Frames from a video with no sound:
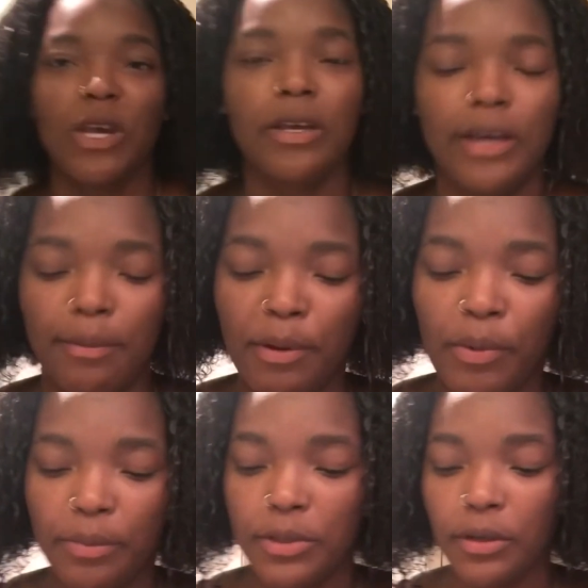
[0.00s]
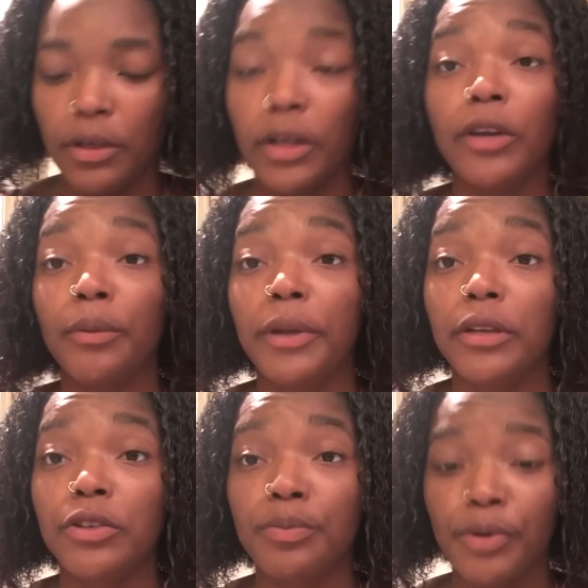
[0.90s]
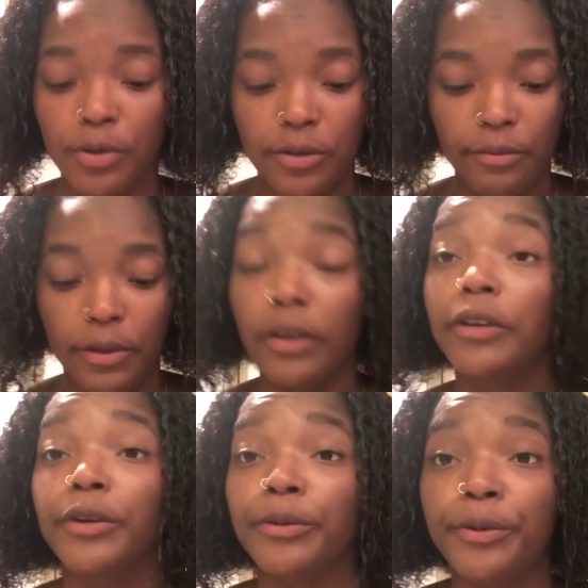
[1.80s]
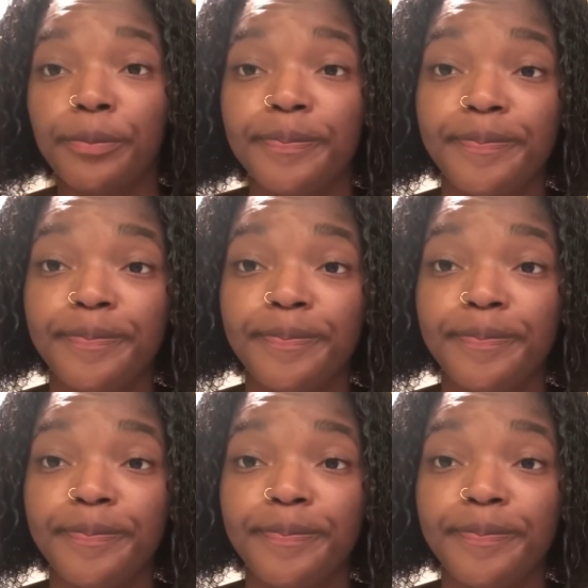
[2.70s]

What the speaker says: Yeah, my mom's gonna kill me. I just broke something in her room.